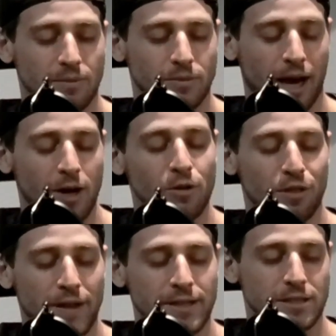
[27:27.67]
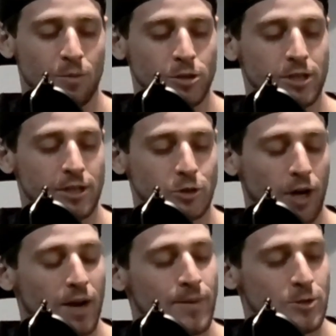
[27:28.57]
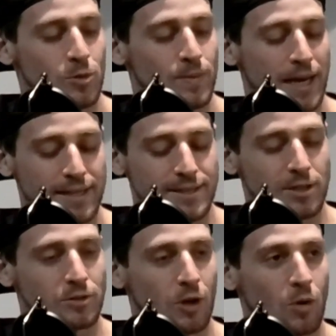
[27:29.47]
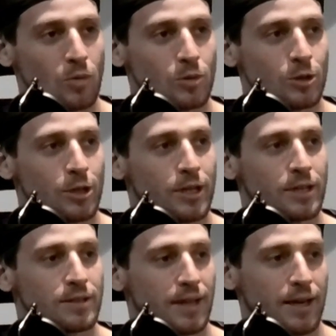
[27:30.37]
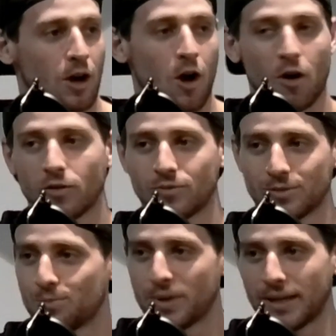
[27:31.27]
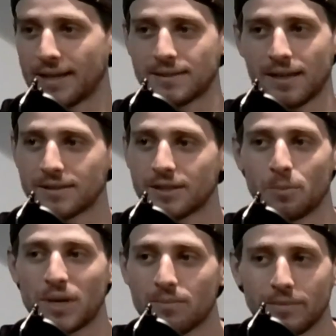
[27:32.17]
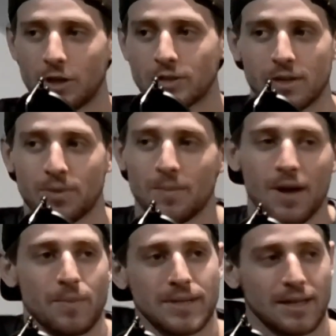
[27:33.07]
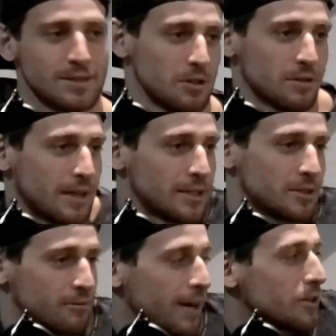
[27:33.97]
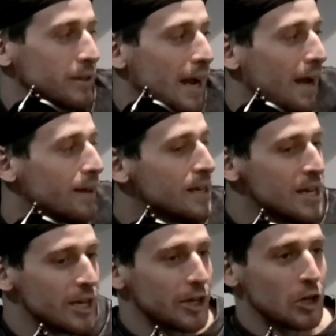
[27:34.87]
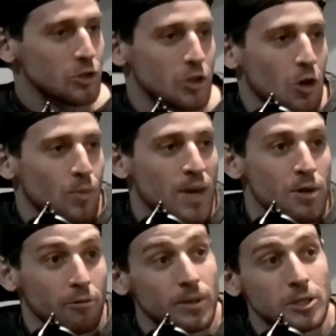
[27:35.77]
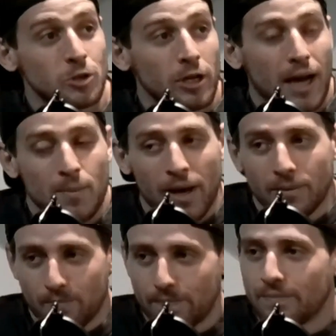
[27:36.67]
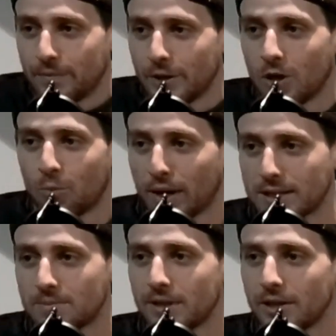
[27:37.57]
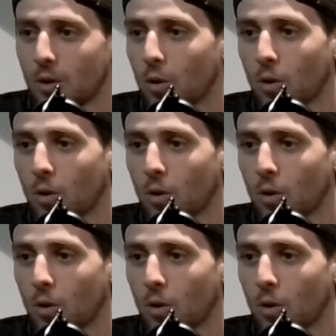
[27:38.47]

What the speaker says: I don't think someone's going to try and mess with me. I still don't look like, big ass, he's going to beat me up. I still look like just a regular guy, so maybe a really drunk guy might, press me